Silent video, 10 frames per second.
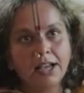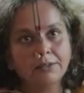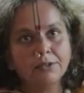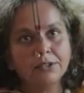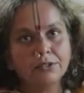
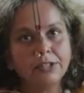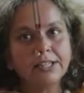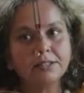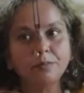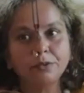I was
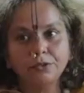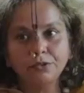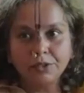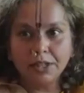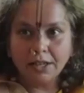only
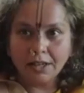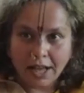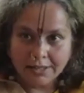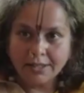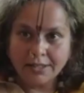exposed to the
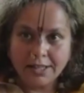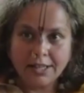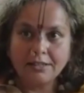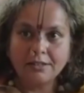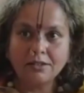other
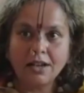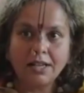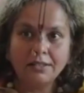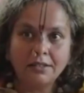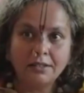things,
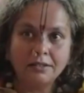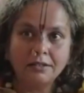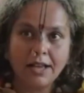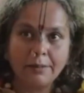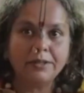
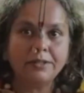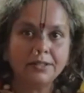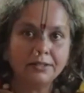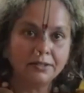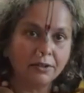other
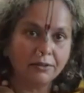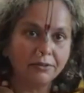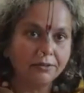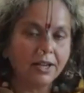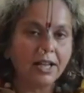abundance
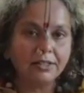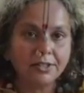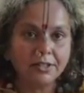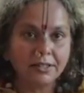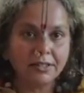of
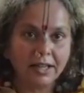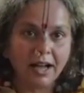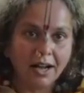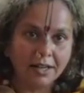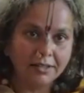culture and
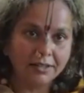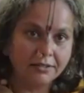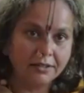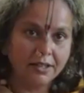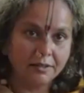art
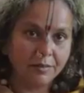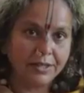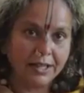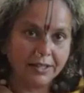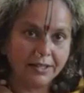and
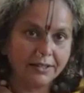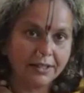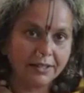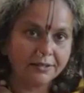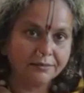many other
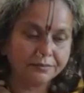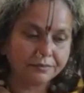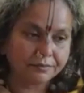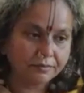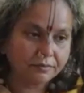things.
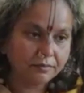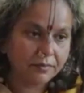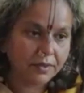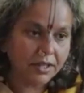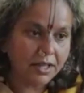
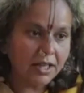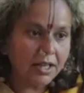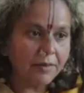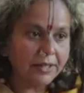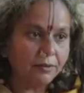
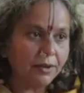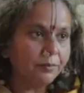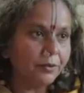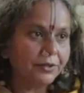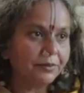But
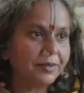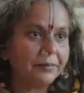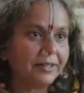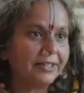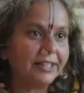one point of
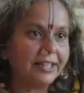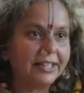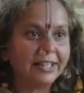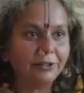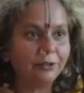time, I
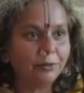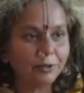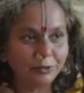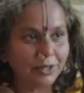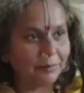decided I don't
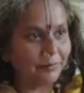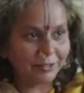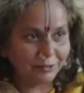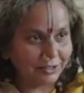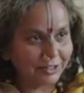want to come
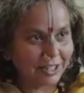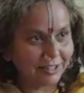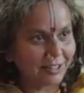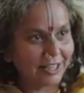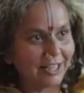back to this
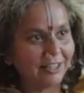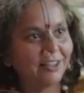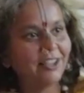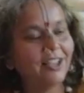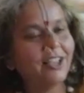country
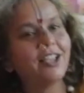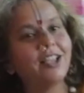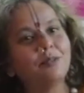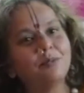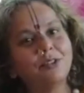again
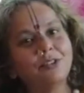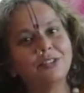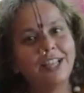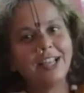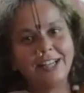
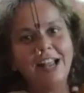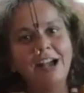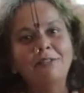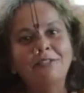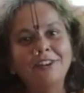because I had
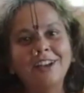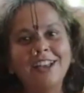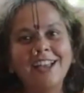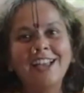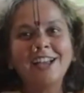enough.
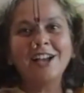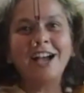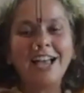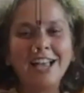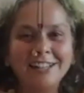
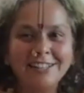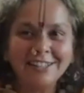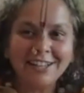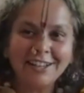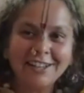
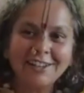And